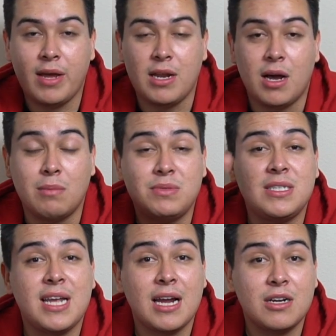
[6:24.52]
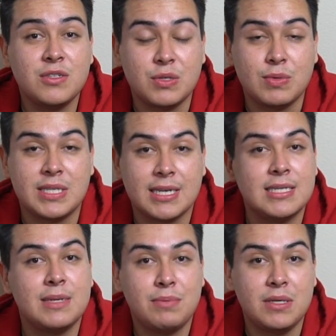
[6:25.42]
and upstairs there was like a
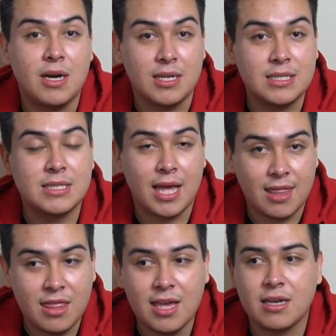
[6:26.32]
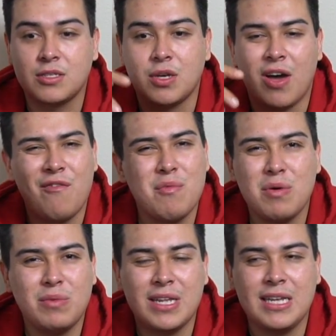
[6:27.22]
Dippin' Dots like thing. So
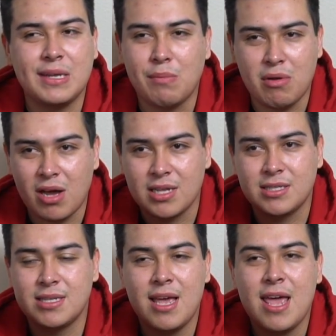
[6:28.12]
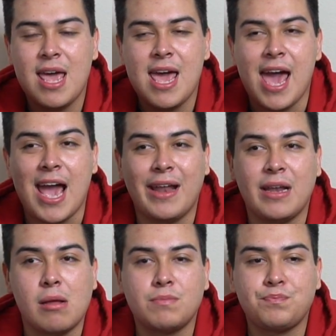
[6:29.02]
everyone would eat Dippin' Dots,
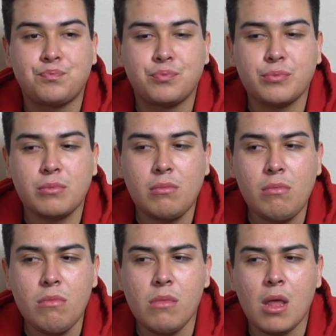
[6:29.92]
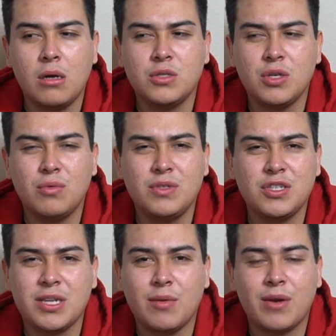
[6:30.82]
and so it was
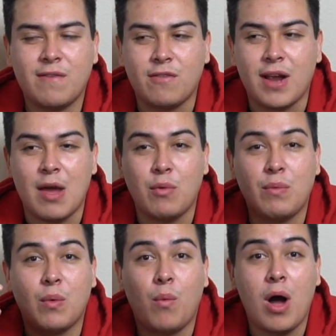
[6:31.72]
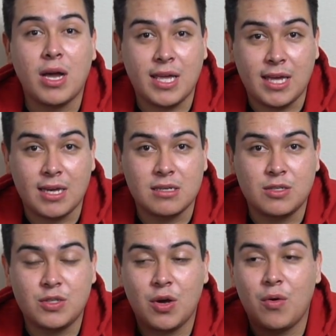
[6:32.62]
just like whatever. And we were walking,
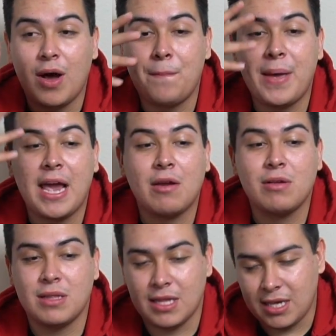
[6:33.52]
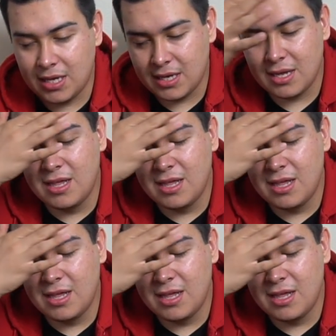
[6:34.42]
so apparently